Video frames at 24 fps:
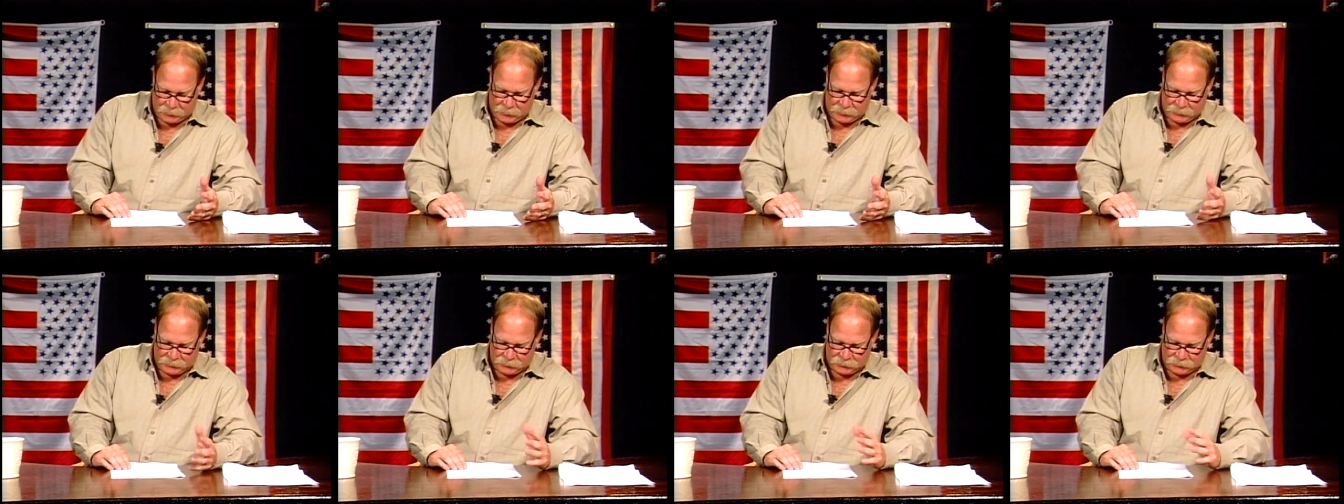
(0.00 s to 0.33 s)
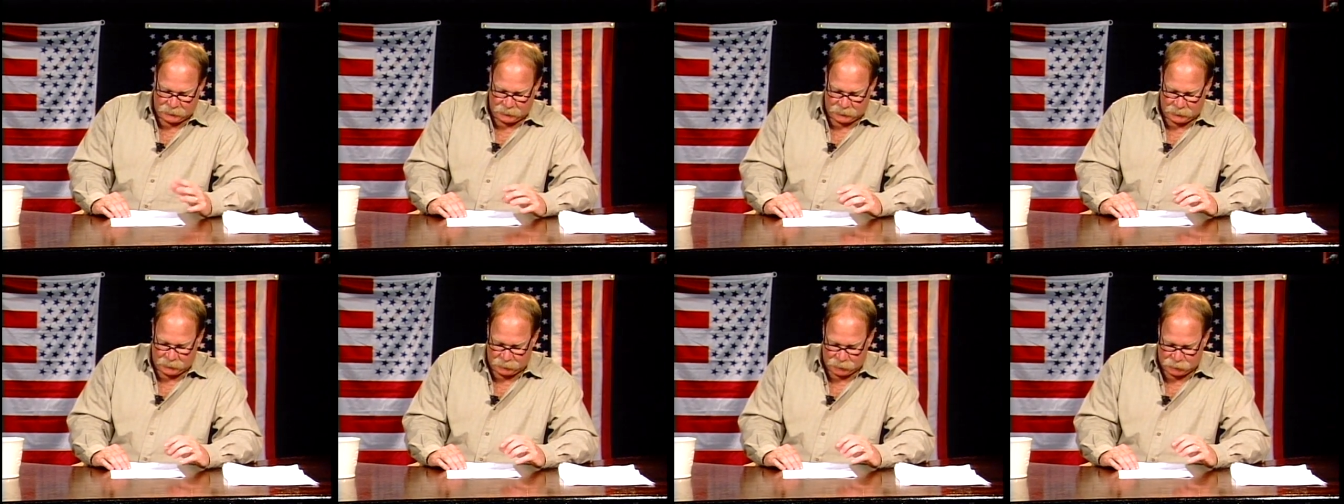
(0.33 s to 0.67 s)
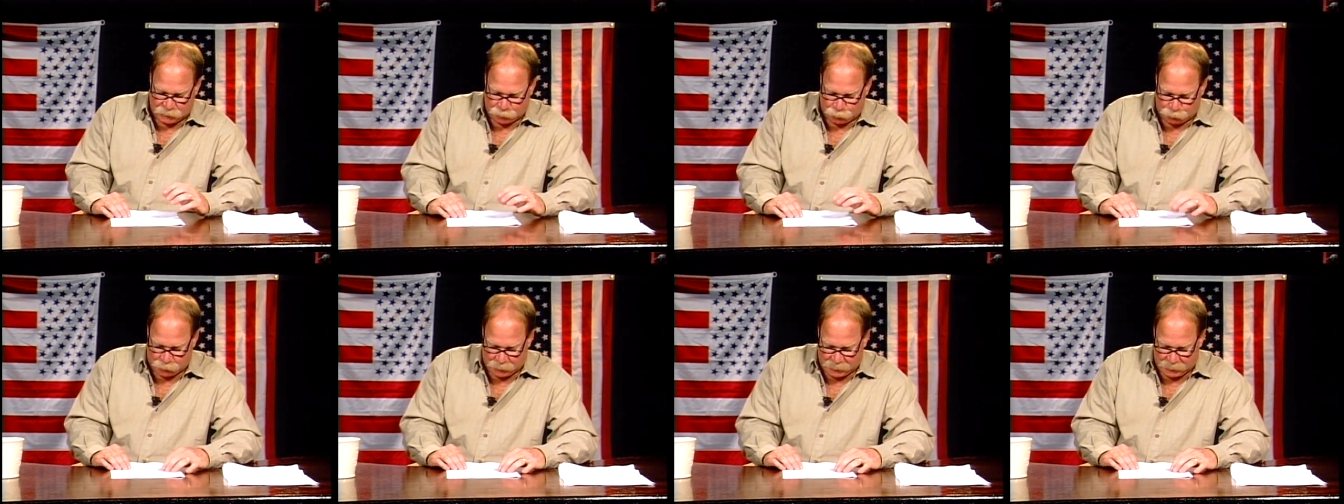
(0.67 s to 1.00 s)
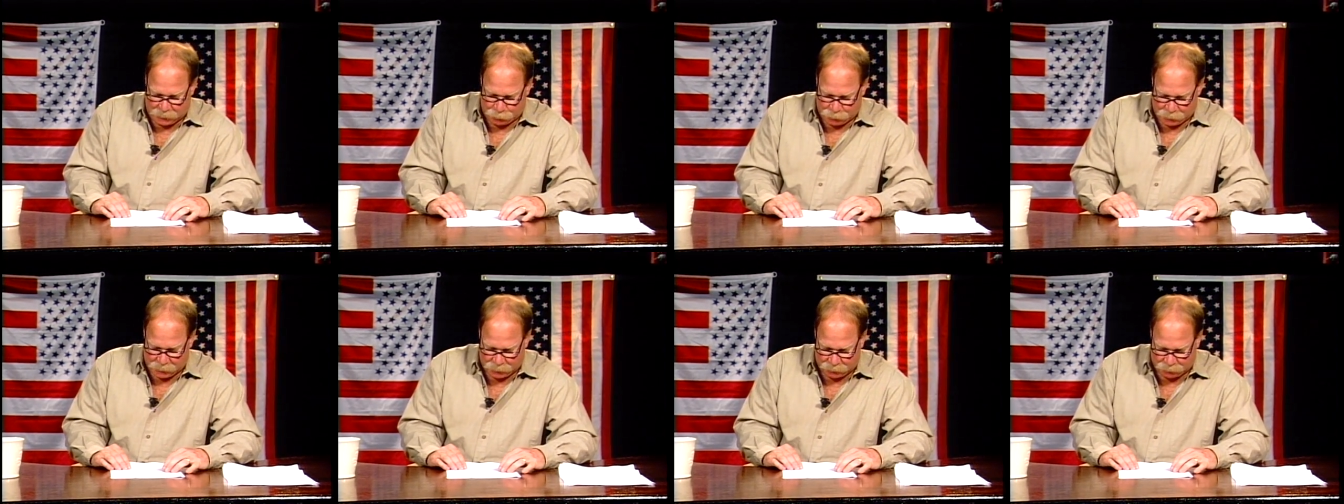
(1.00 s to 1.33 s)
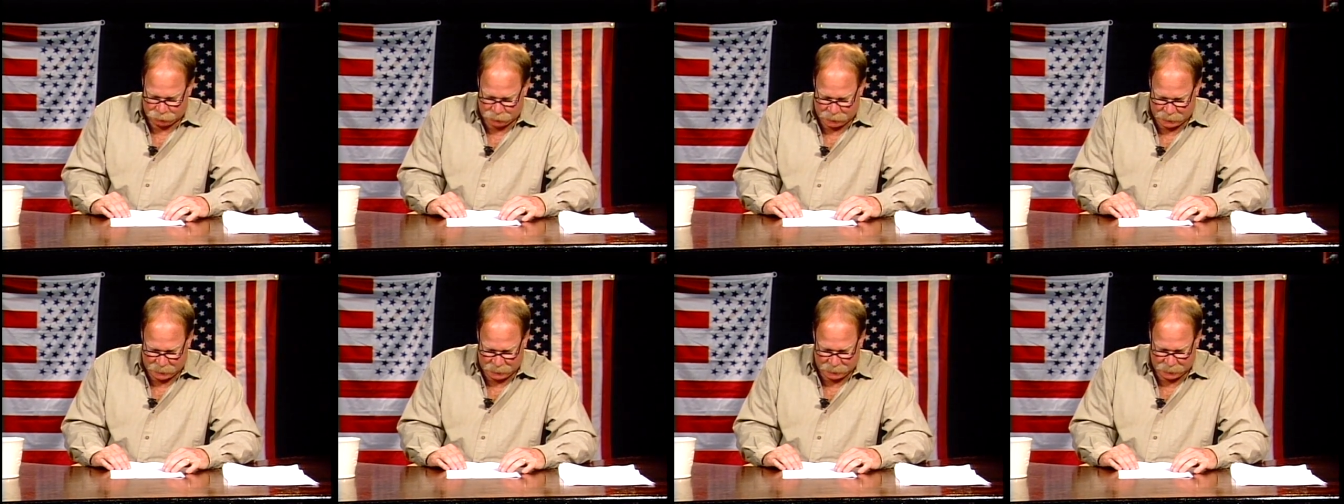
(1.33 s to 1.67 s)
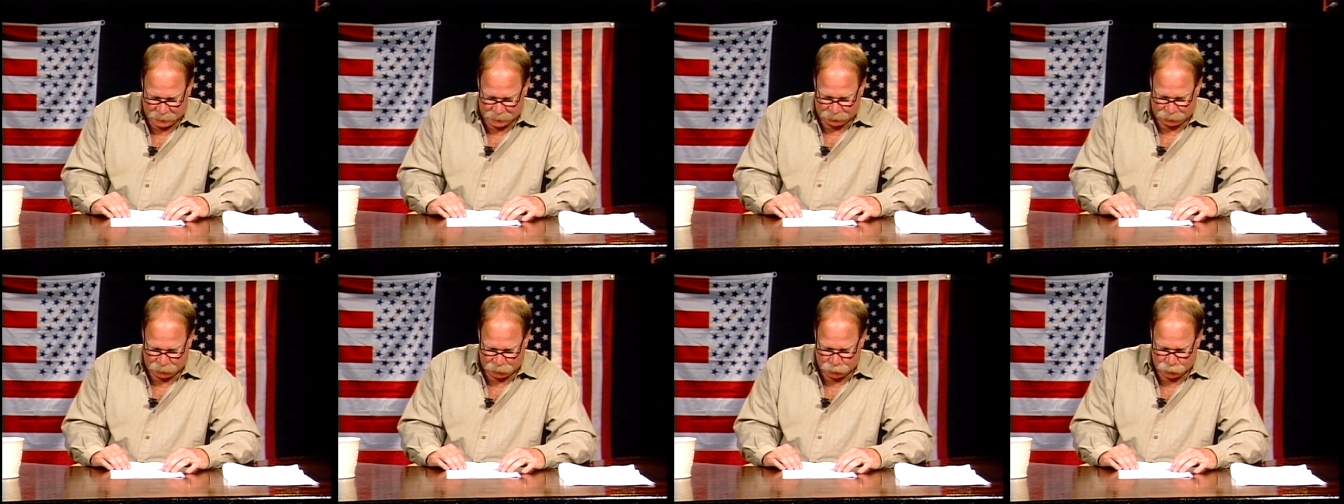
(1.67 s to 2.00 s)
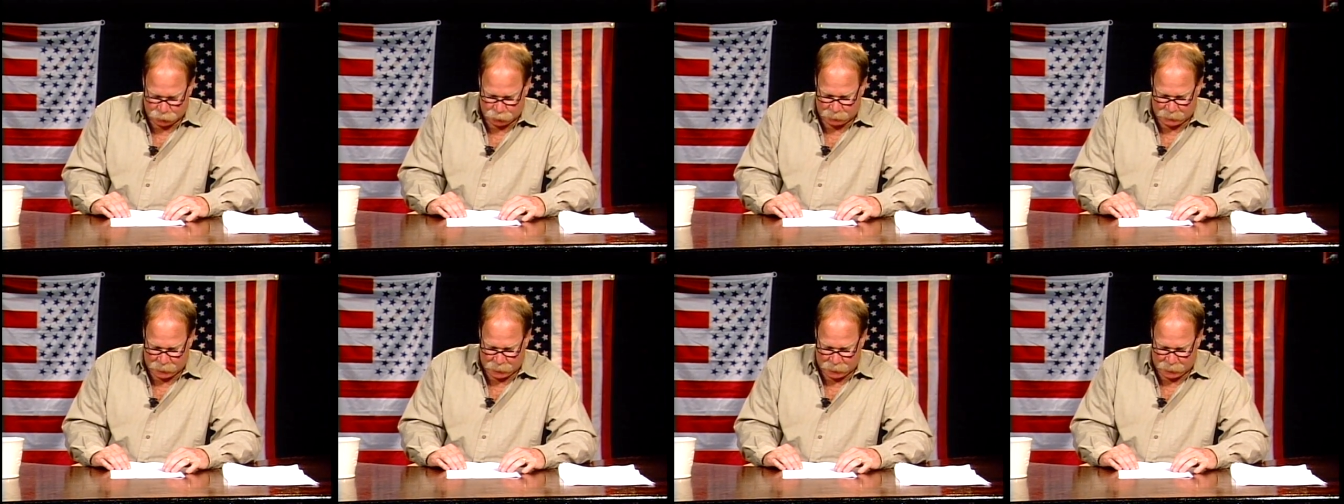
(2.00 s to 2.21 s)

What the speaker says: and then there's one I want to read here for you.